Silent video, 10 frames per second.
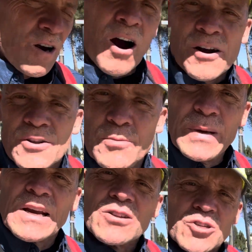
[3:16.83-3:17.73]
are to
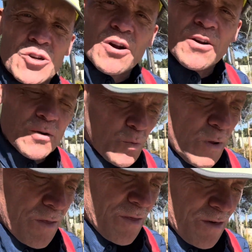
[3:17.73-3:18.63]
be concerned
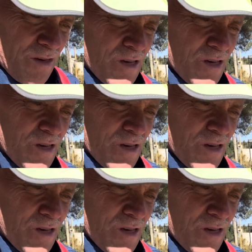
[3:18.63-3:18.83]
with